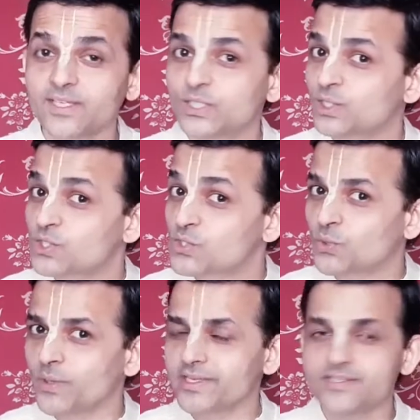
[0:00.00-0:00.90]
the
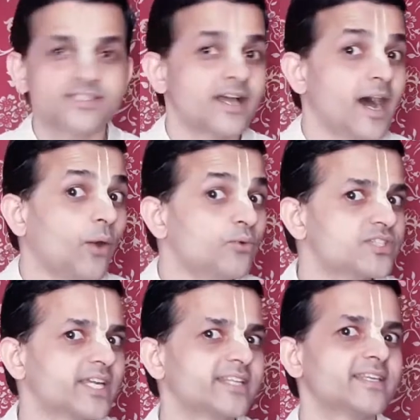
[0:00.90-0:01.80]
students
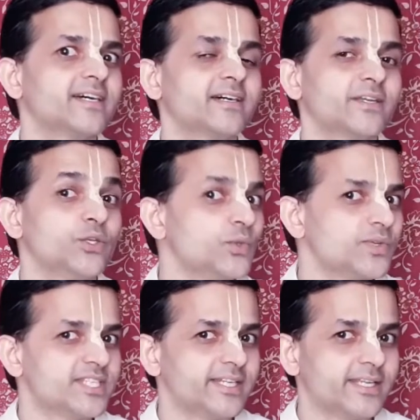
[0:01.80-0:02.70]
outside the
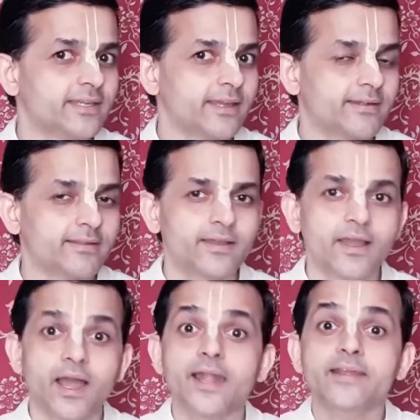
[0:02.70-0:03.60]
university gate
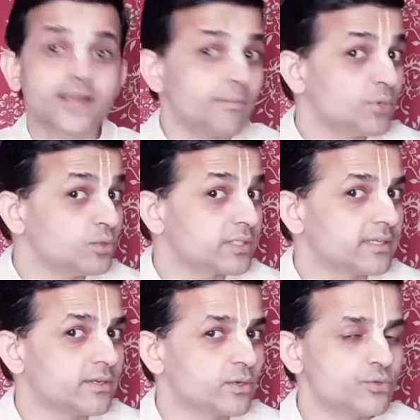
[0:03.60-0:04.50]
had come to the
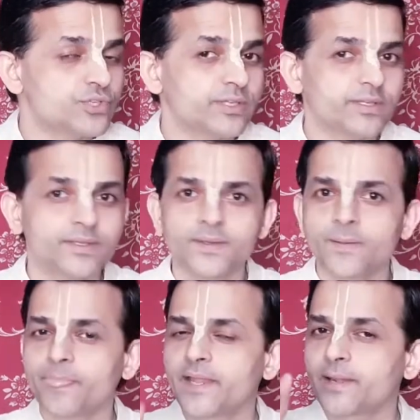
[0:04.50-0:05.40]

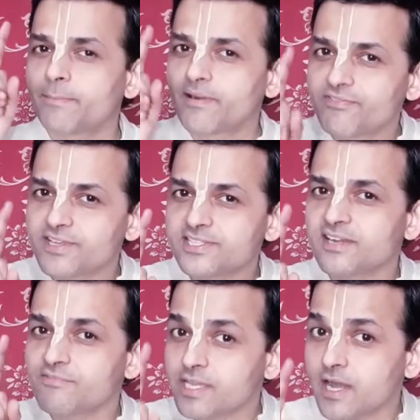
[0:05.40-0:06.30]
conclusion that Professor
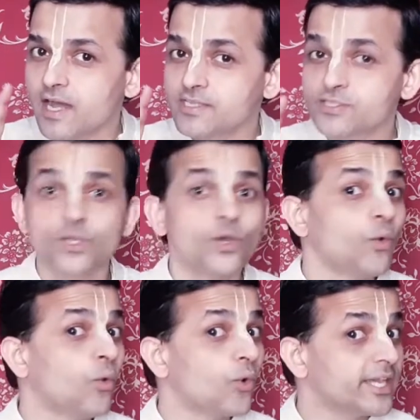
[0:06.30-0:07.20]
Vikas,
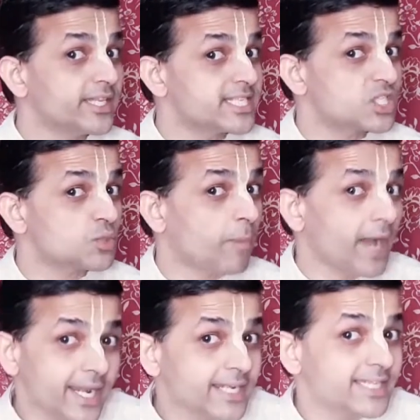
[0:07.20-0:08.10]
who
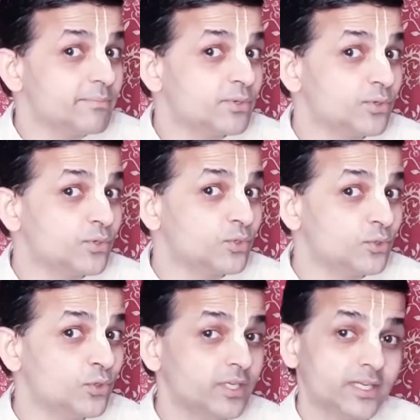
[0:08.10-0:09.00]
inspired them to
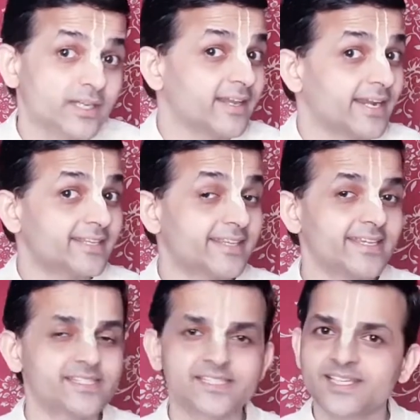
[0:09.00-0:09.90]
do great
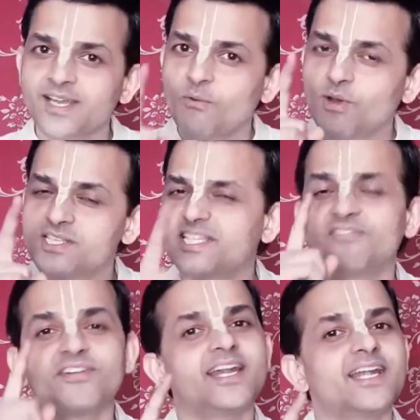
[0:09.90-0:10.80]
things, was
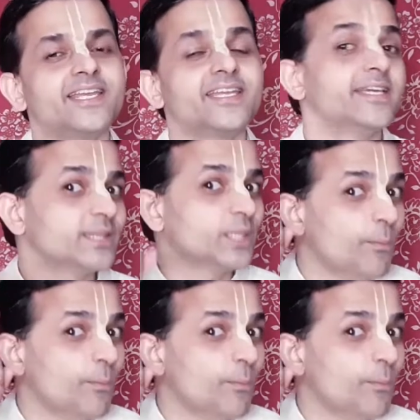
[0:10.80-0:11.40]
definitely the